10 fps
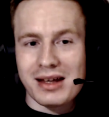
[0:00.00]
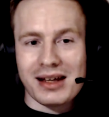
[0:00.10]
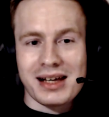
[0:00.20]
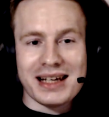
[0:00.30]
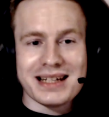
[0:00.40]

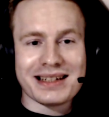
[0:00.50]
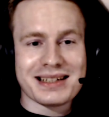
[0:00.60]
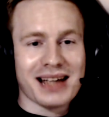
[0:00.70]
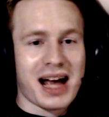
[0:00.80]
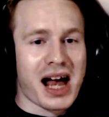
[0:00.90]
is,
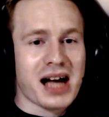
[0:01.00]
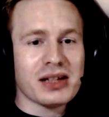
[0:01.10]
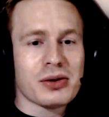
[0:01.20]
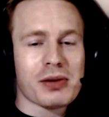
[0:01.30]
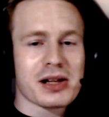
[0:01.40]
I
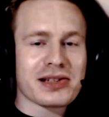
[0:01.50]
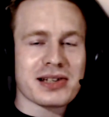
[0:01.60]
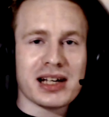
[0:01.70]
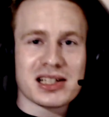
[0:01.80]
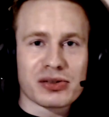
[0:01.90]
don't want to say
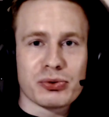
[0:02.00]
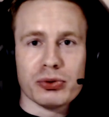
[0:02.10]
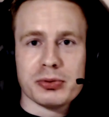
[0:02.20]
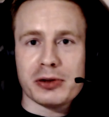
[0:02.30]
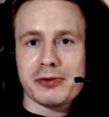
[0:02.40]
it's a
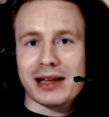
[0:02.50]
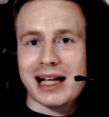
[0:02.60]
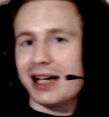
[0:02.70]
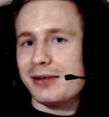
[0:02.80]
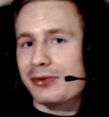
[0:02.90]
group of
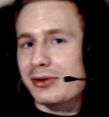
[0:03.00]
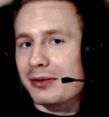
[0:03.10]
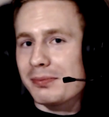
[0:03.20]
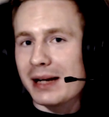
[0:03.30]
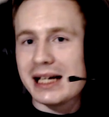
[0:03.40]
life
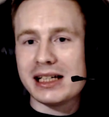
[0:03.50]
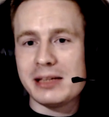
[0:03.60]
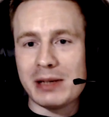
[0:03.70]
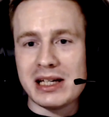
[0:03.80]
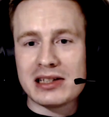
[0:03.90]
by any
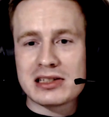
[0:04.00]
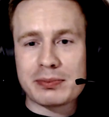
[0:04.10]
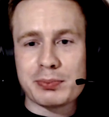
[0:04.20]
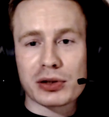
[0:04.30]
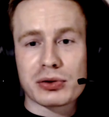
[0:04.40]
means,
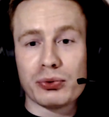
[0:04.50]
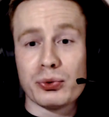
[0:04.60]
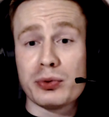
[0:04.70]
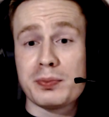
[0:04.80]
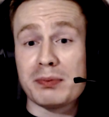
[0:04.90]
but
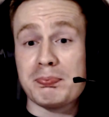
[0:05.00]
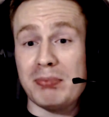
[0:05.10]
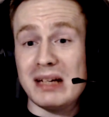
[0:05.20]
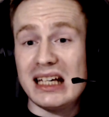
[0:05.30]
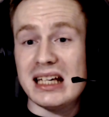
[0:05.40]
Group
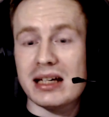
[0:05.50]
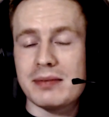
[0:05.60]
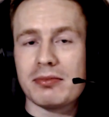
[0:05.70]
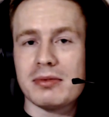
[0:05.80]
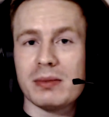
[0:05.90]
B
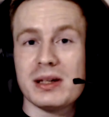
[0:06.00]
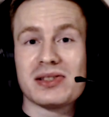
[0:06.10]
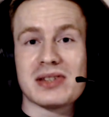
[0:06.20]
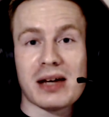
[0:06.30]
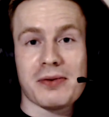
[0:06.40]
is
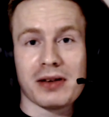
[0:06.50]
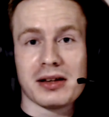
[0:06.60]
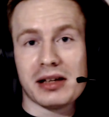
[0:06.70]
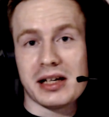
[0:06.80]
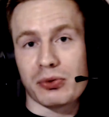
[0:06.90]

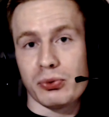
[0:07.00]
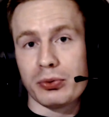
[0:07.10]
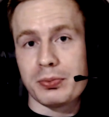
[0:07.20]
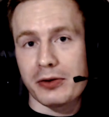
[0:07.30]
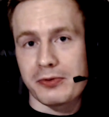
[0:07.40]
definitely a
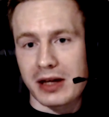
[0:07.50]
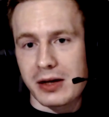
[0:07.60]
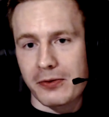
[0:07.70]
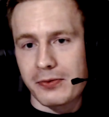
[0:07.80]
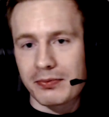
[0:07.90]
group of
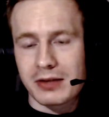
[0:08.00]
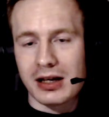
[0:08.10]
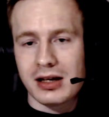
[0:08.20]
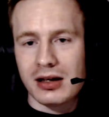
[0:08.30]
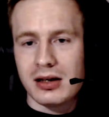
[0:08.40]
death.
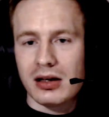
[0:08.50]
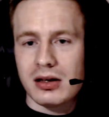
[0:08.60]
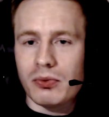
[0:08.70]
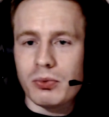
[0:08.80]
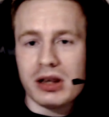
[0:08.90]

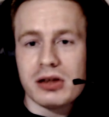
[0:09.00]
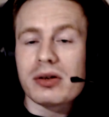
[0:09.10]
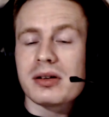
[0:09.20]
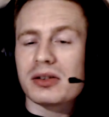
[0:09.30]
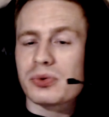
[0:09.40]
When
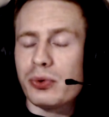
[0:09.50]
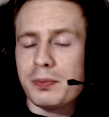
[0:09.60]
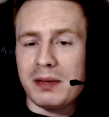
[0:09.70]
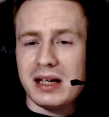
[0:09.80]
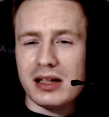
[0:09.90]
looking at Group
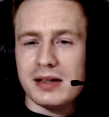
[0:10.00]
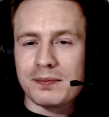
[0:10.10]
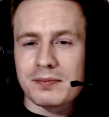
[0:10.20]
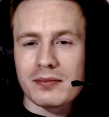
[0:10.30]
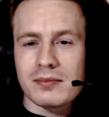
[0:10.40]
B,
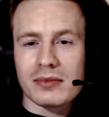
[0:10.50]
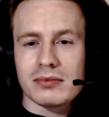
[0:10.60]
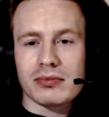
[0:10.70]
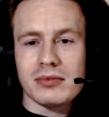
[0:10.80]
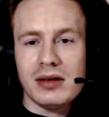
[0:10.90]

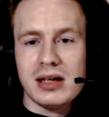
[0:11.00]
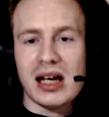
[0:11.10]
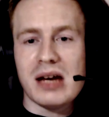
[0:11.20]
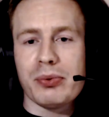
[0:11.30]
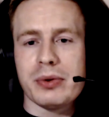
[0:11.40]

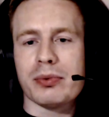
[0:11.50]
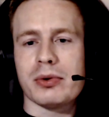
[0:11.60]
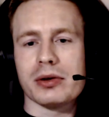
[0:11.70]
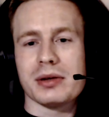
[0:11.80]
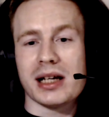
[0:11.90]

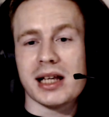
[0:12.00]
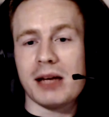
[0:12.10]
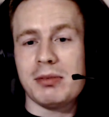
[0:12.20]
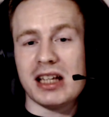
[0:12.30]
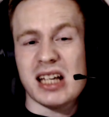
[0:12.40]
everyone, and I
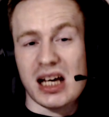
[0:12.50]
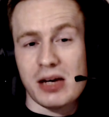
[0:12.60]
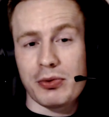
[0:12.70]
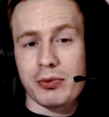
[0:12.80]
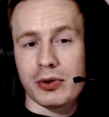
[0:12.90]
mean
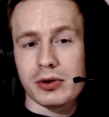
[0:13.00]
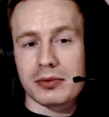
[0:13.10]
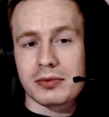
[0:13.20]
everyone,